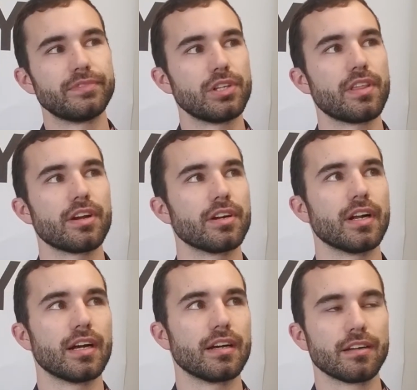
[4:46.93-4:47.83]
their
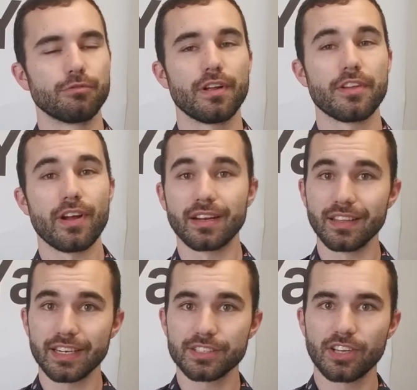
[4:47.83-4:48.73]

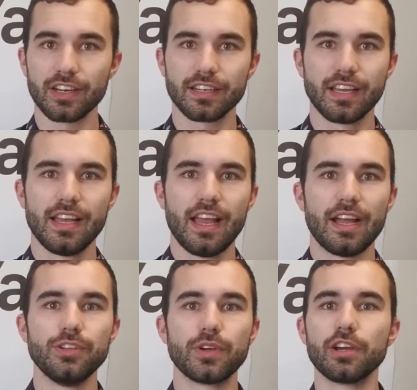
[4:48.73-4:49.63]
analytics on it,
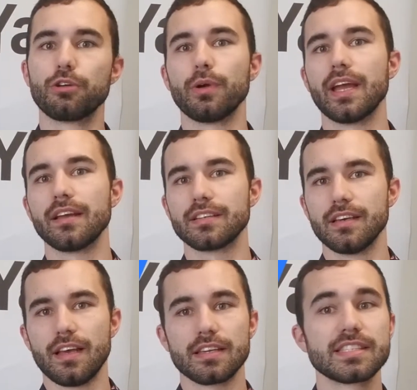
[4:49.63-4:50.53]
and you can create
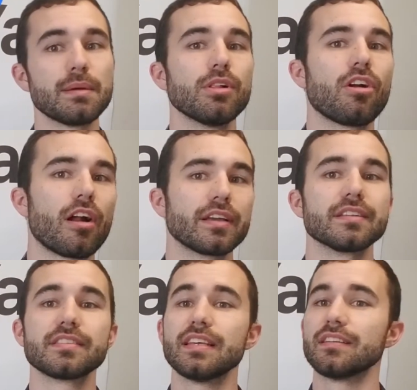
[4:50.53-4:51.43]
a similar
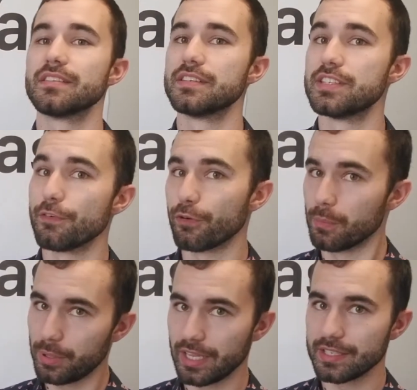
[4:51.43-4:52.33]
audience in a
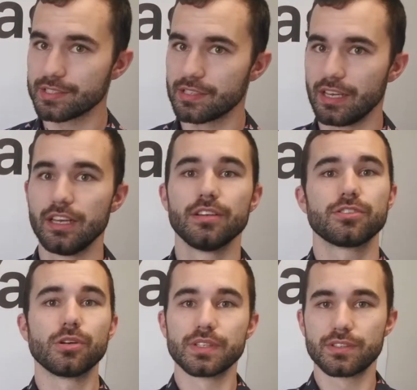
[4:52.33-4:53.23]
different place.
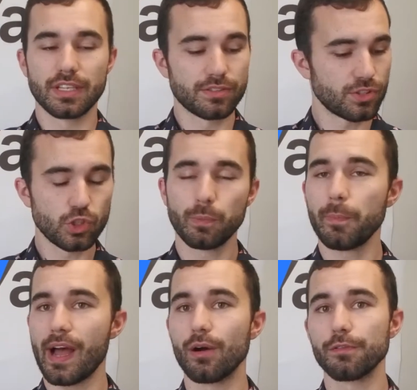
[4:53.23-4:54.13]
So it's super
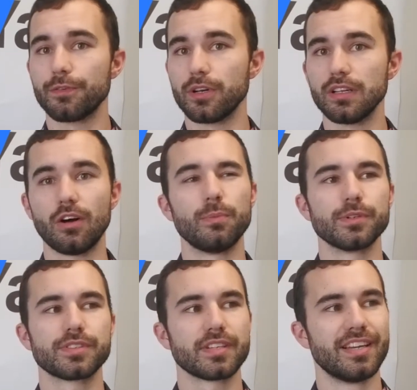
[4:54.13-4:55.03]
powerful,
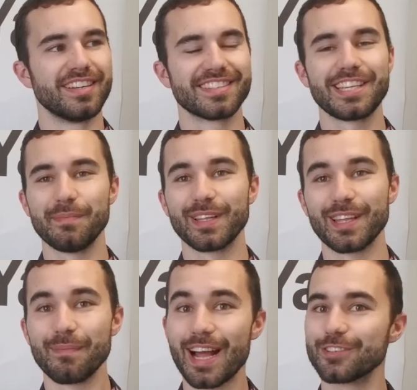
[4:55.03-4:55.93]
almost
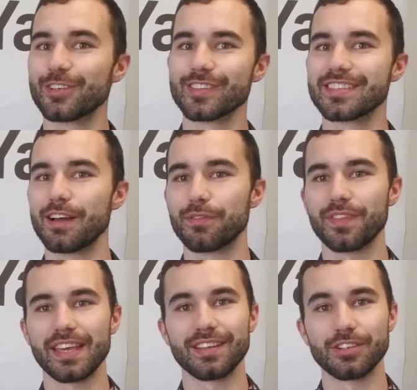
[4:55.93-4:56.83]
seemingly magical stuff that
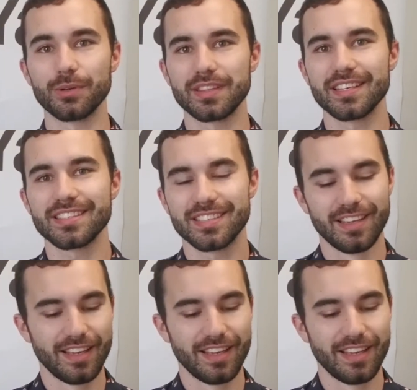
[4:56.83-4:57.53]
they can do with this.